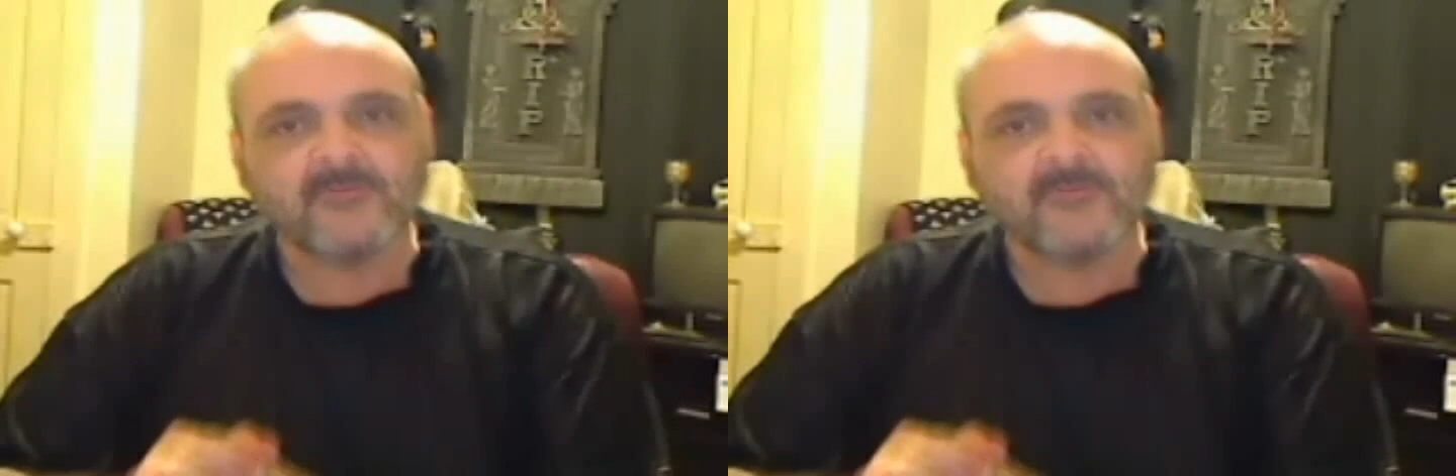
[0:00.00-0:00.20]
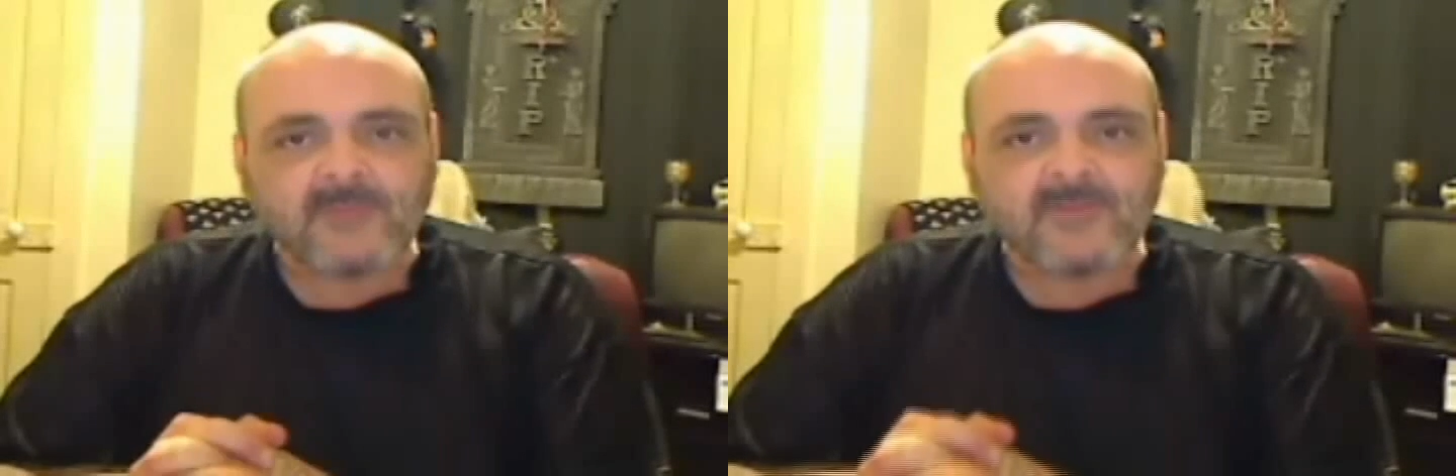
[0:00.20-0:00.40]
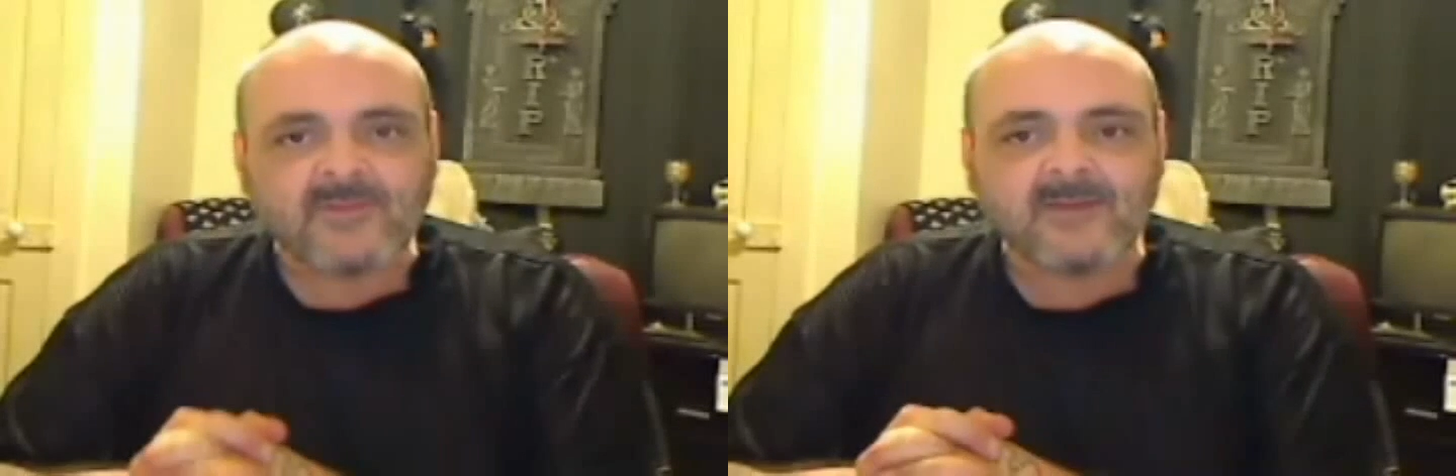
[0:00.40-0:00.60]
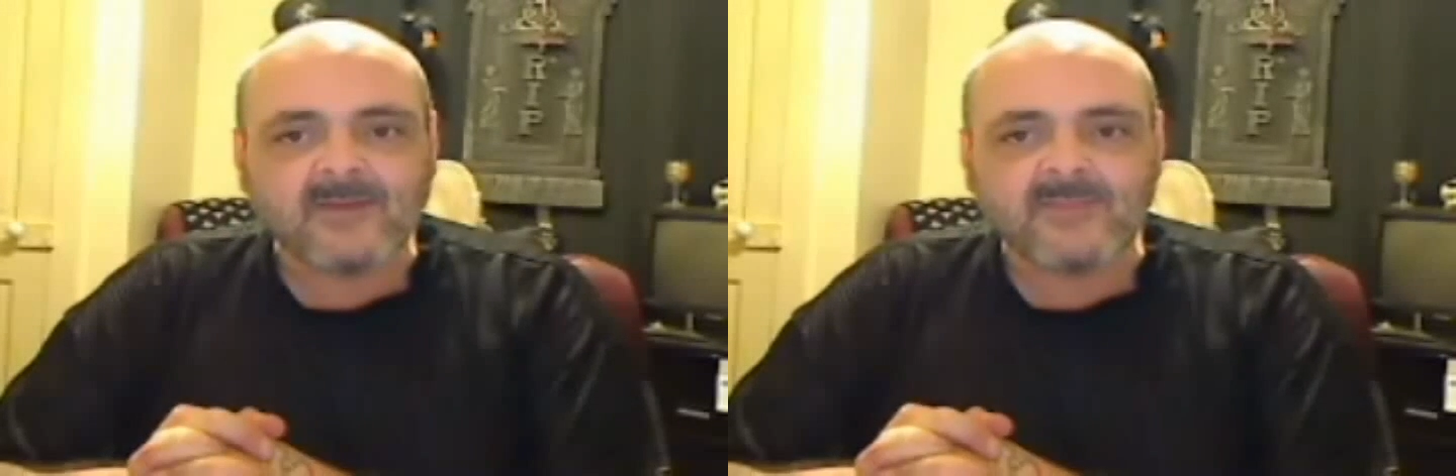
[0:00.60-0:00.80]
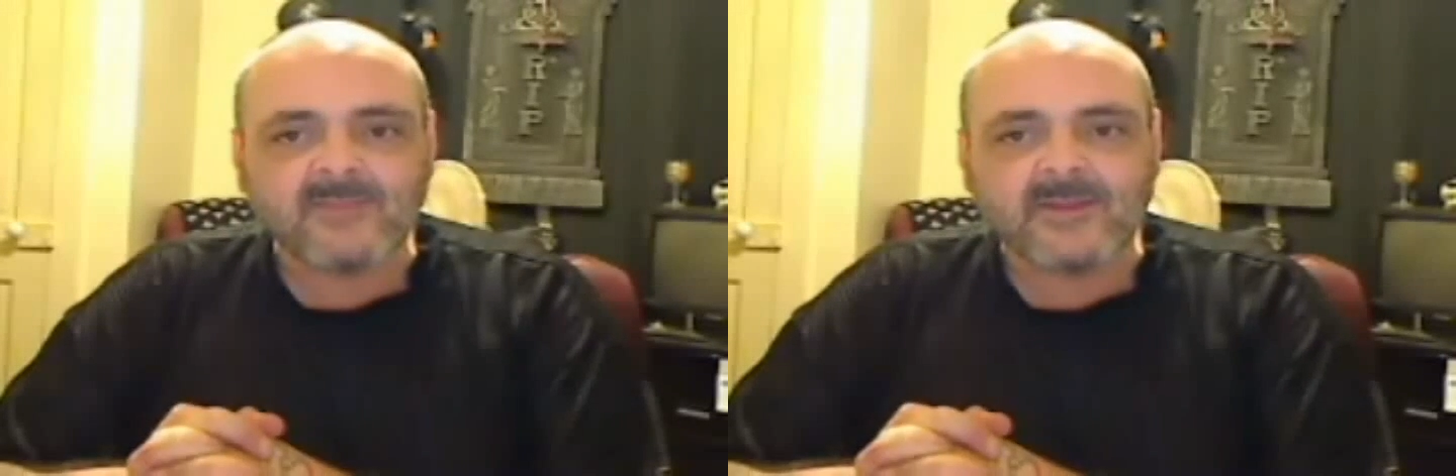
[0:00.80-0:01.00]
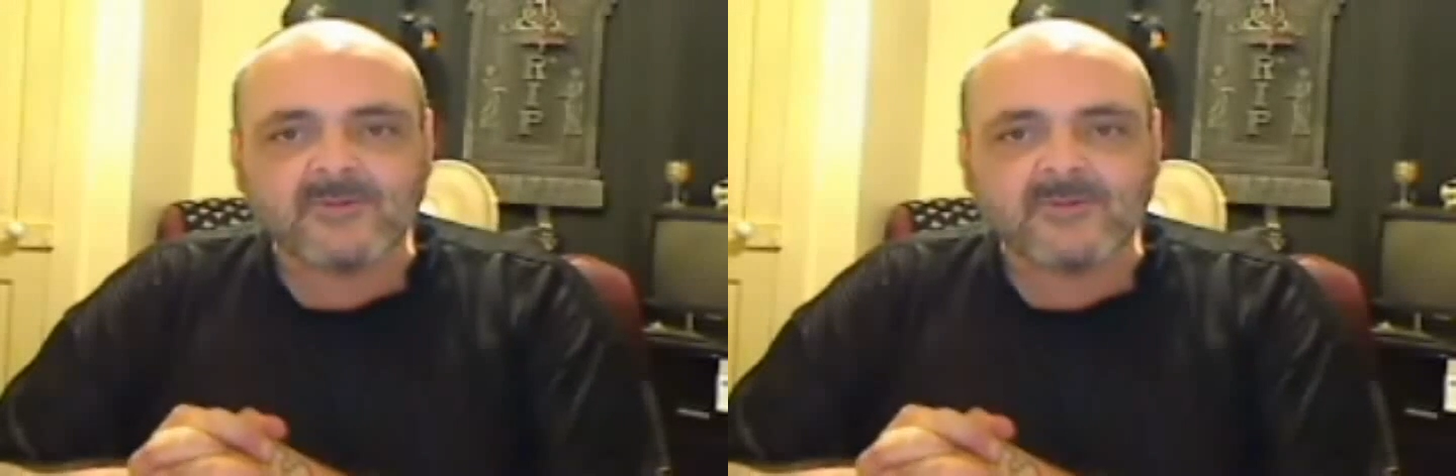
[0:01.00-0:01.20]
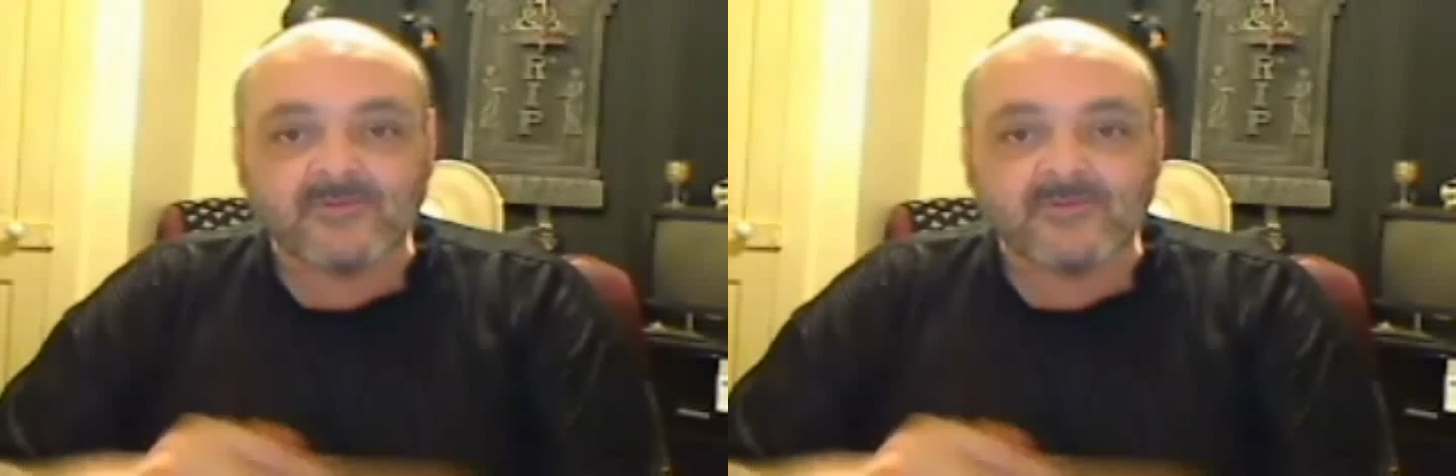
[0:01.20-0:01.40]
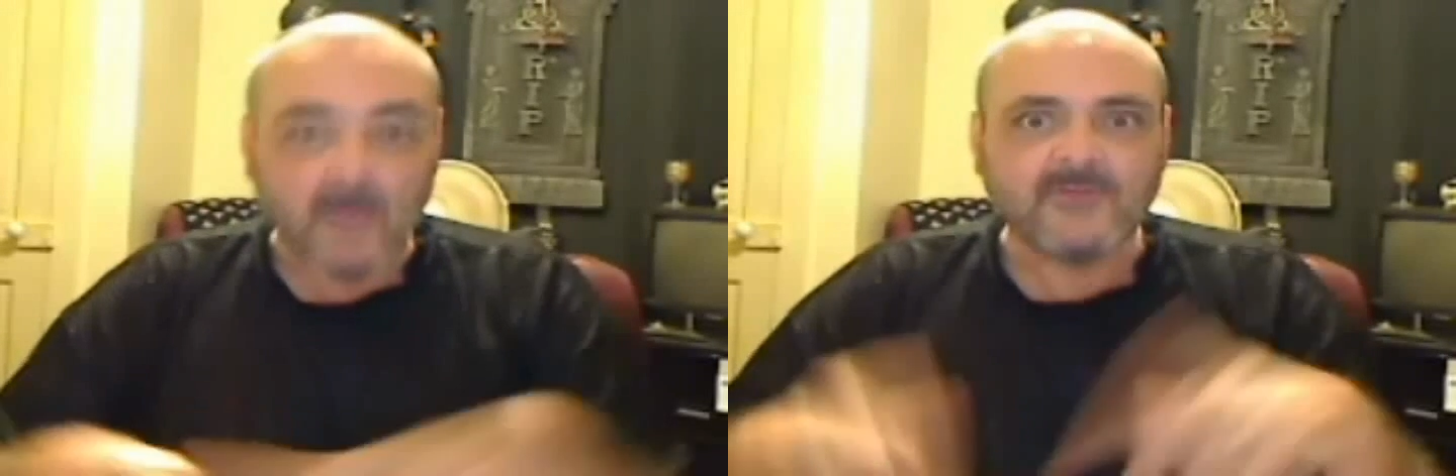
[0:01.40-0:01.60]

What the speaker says: the same time that he was